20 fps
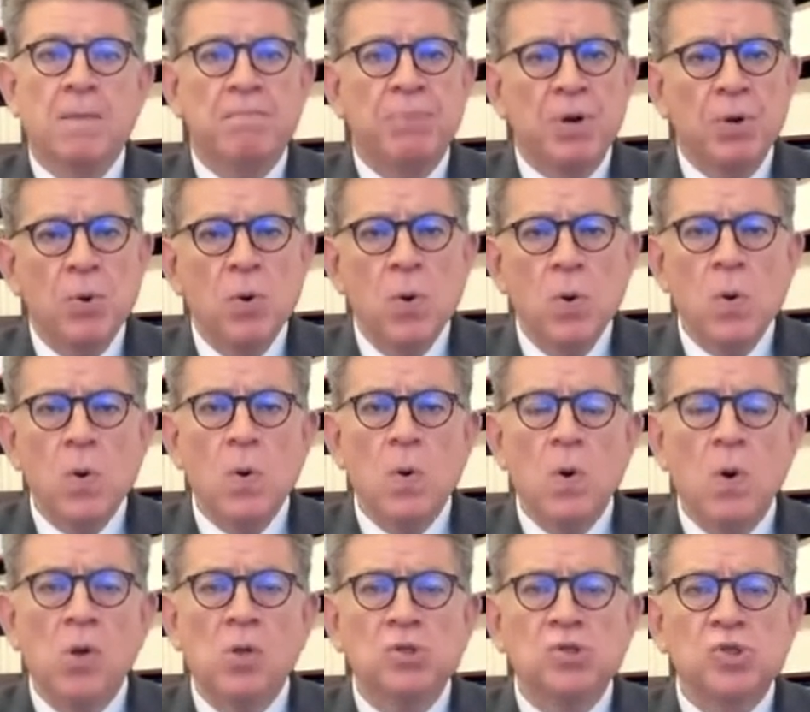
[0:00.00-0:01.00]
Peru
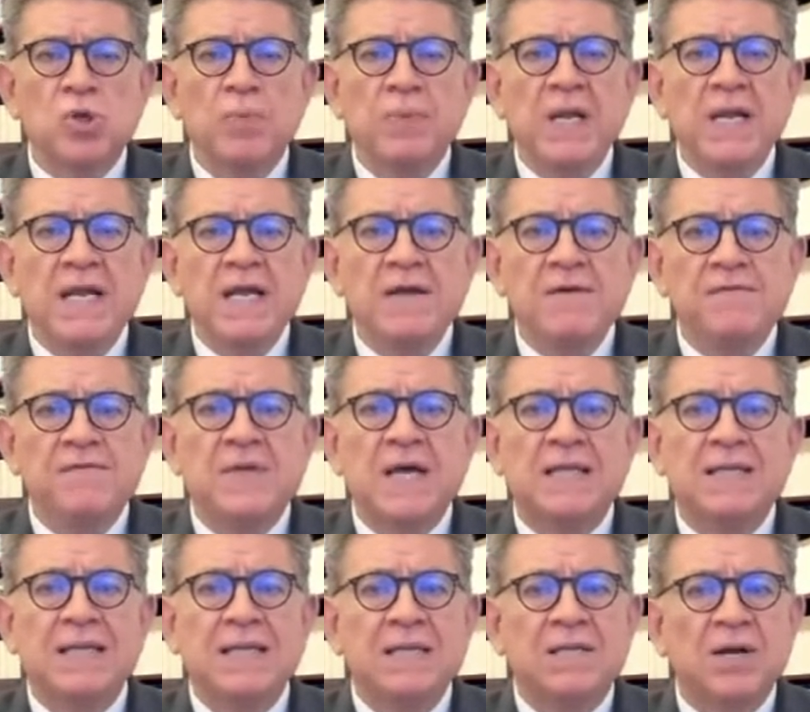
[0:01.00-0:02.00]
also believes
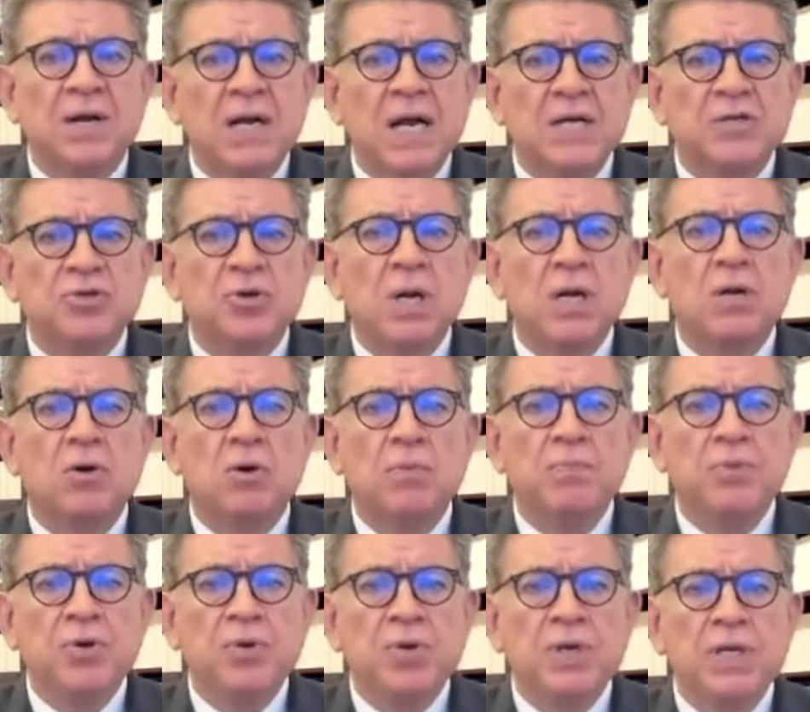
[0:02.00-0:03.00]
that the international
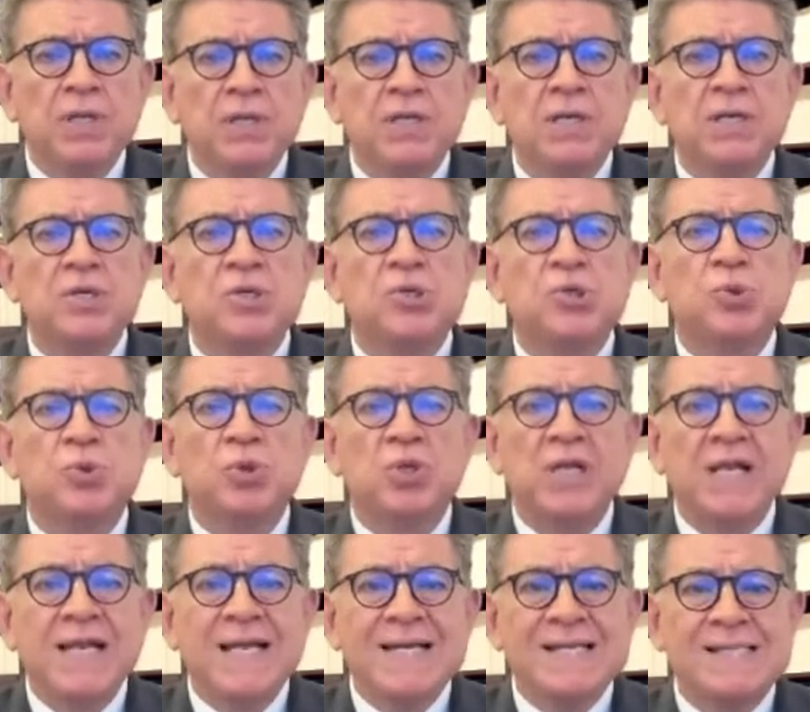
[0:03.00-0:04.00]
community should
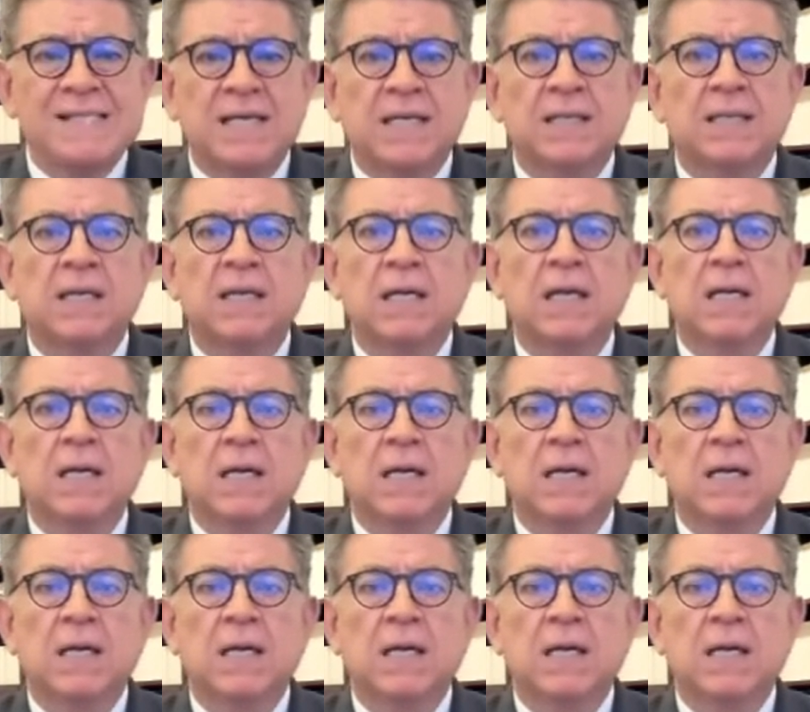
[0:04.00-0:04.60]
listen